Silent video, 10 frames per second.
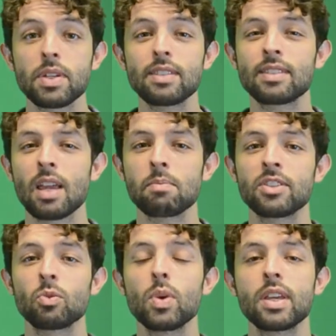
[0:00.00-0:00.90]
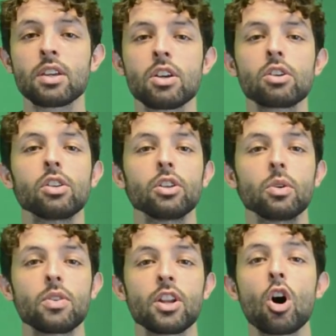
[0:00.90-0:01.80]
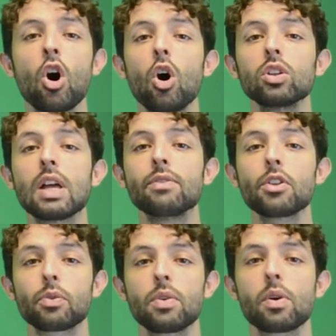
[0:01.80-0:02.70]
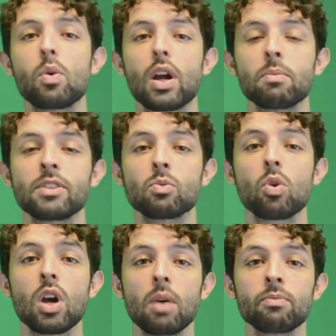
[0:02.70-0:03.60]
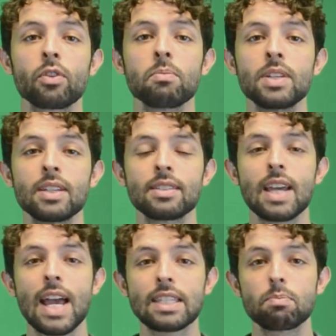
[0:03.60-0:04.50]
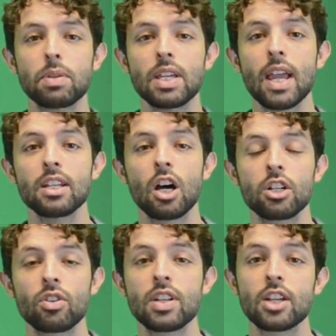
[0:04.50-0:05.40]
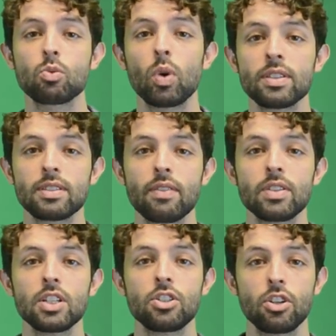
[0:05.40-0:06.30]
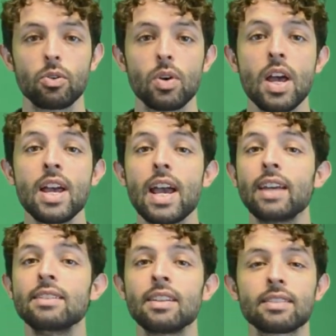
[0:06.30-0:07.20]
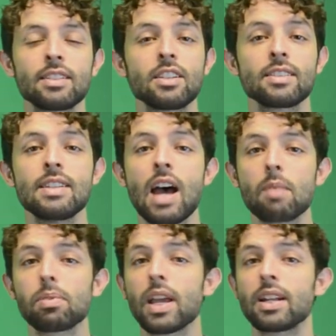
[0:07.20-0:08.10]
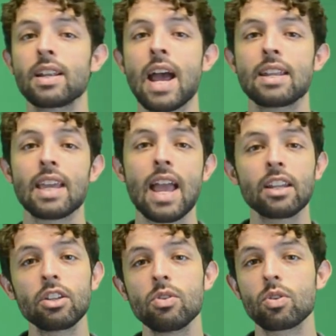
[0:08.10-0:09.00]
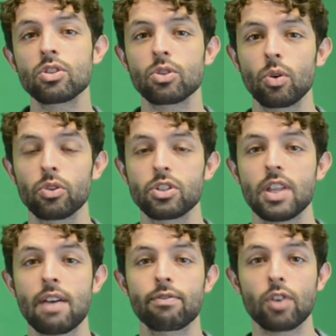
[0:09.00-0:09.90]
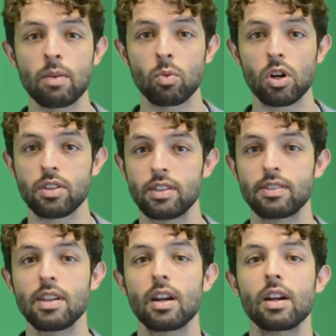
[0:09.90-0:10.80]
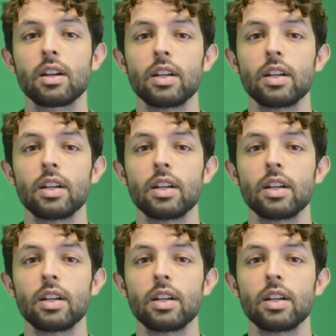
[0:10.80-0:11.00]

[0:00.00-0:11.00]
these statements, we can conclude that all Level 3 requirements will come from NIST SP 800 172, and NIST does not plan on adding any new controls to that framework this year.